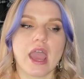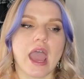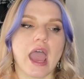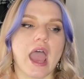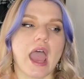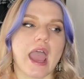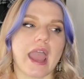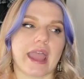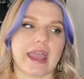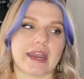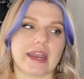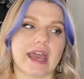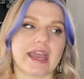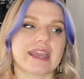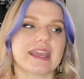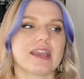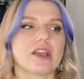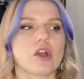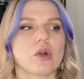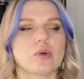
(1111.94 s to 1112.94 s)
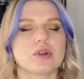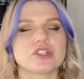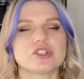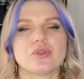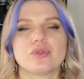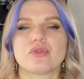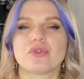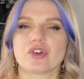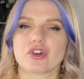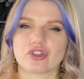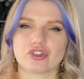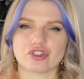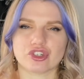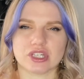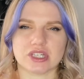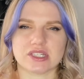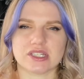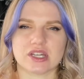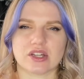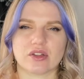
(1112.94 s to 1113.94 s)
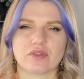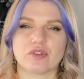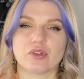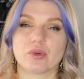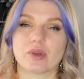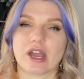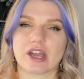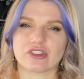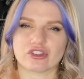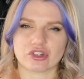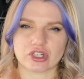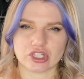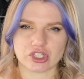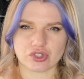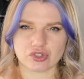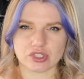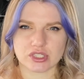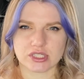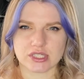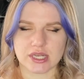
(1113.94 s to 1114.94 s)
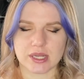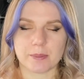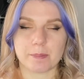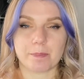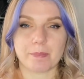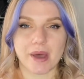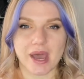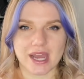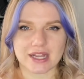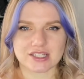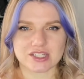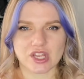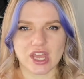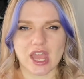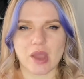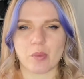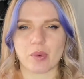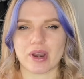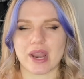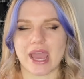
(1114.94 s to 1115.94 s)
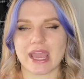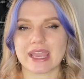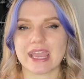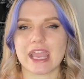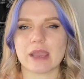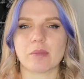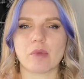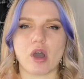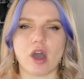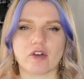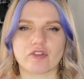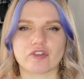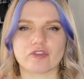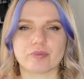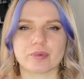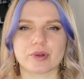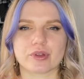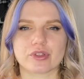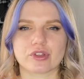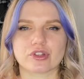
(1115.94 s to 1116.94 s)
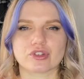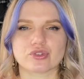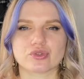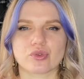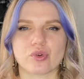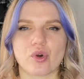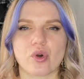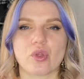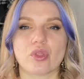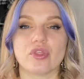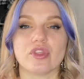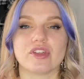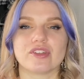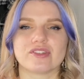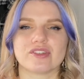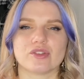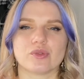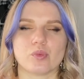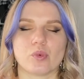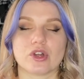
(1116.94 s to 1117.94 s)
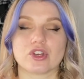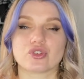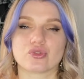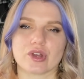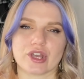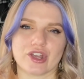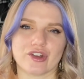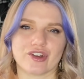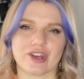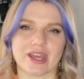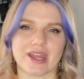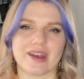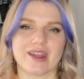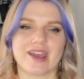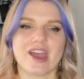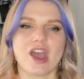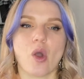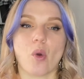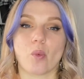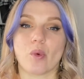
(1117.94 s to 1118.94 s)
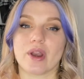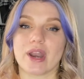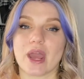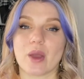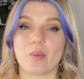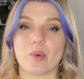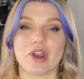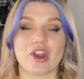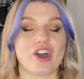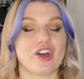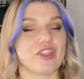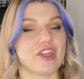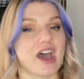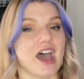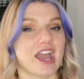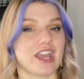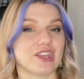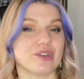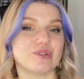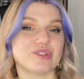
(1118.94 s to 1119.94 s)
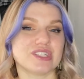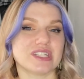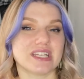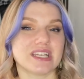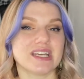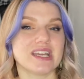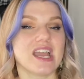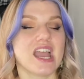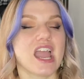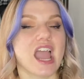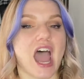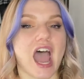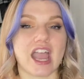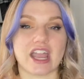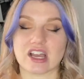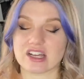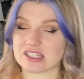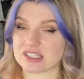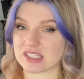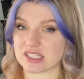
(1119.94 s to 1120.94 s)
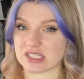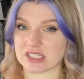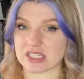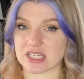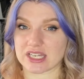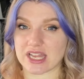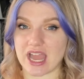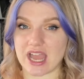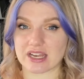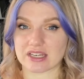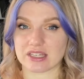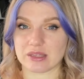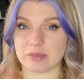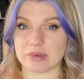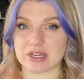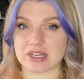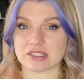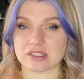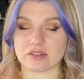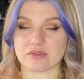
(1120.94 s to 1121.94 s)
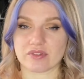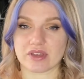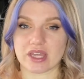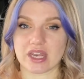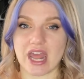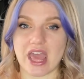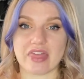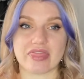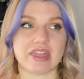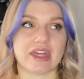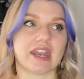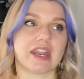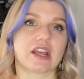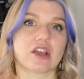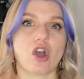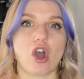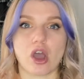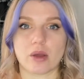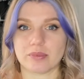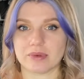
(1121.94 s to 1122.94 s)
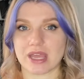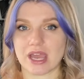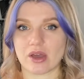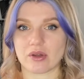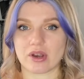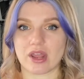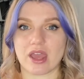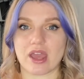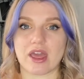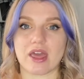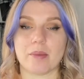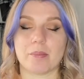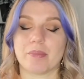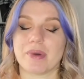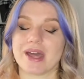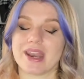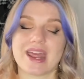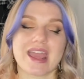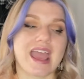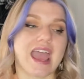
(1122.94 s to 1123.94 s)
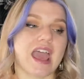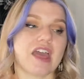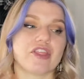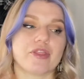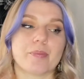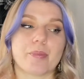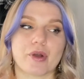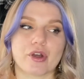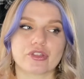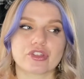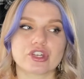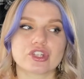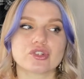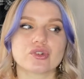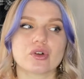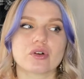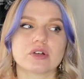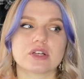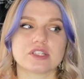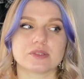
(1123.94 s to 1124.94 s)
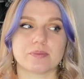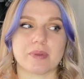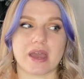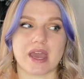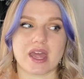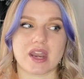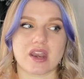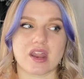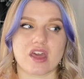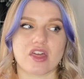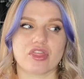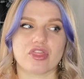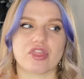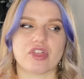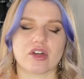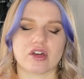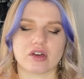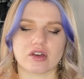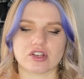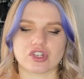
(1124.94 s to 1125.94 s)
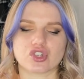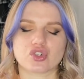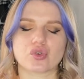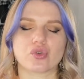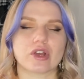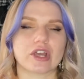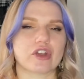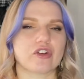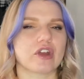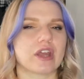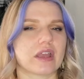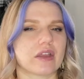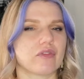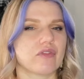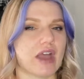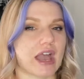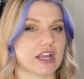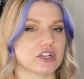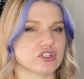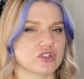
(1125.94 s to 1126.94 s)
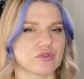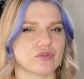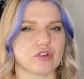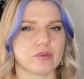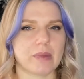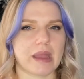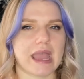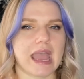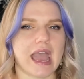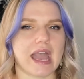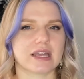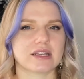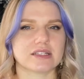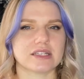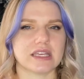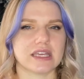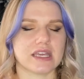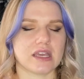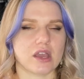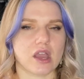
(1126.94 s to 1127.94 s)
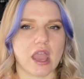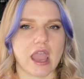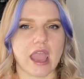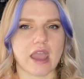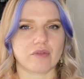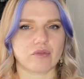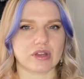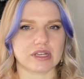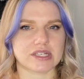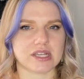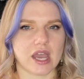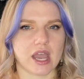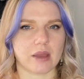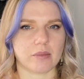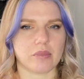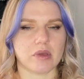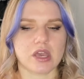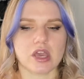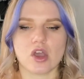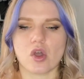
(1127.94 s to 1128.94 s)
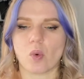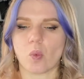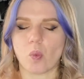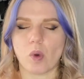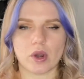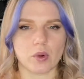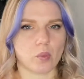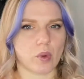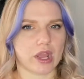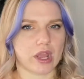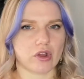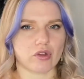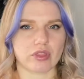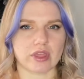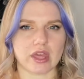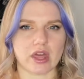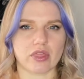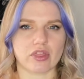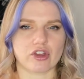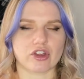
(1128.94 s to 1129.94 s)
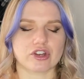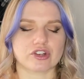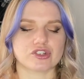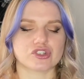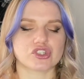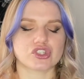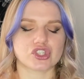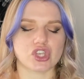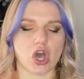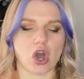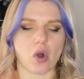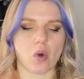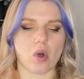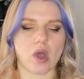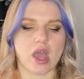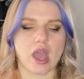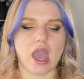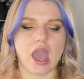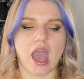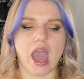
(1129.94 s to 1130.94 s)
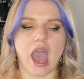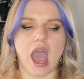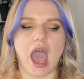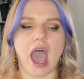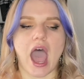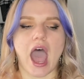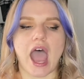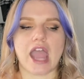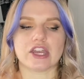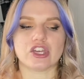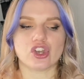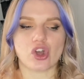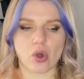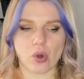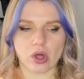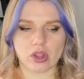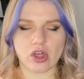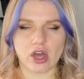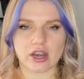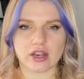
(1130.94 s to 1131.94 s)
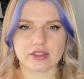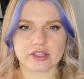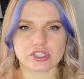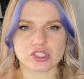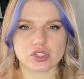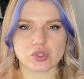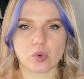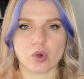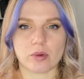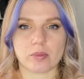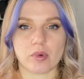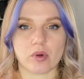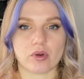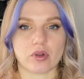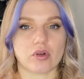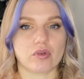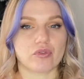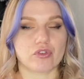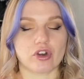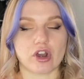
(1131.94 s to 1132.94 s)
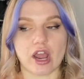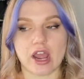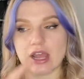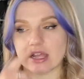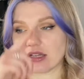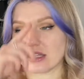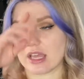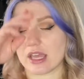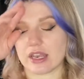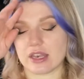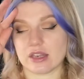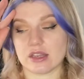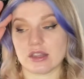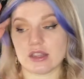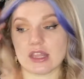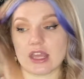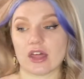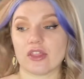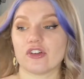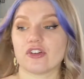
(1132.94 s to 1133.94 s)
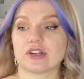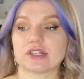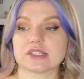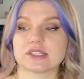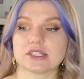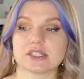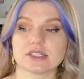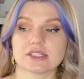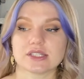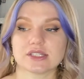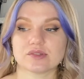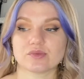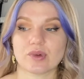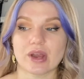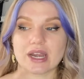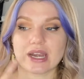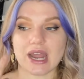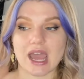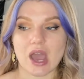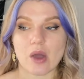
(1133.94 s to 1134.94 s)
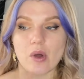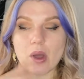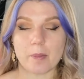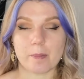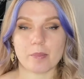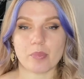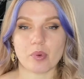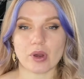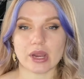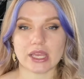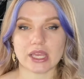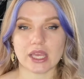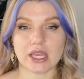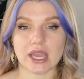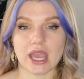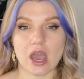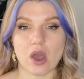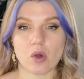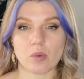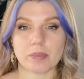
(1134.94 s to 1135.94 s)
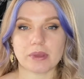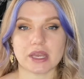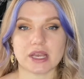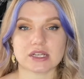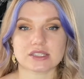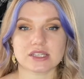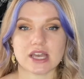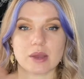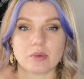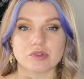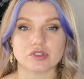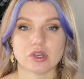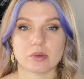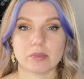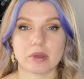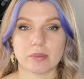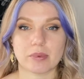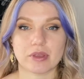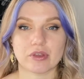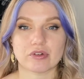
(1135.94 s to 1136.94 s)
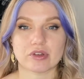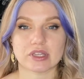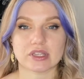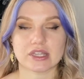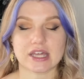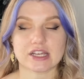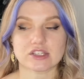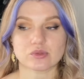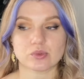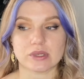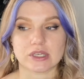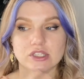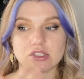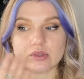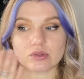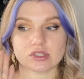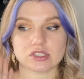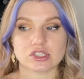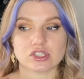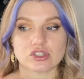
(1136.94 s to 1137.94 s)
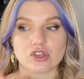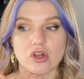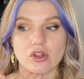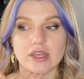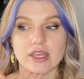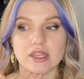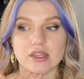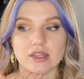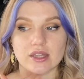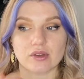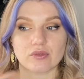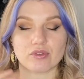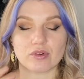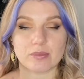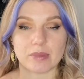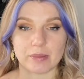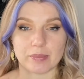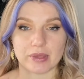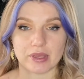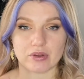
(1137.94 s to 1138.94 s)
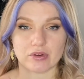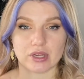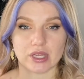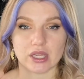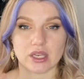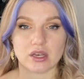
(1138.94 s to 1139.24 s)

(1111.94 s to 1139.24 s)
And I can go into further detail if you guys are interested. But when I came off of birth control, this is what triggered it. When I went on the IUD, I got cystic acne because of it. And then it calmed down. But birth control has been the triggering factor for my acne every time, one way or the other. So I know a lot of this is hormonal and the other instances right now I'm breaking out because I was on my period last week. So this is all healing from my period.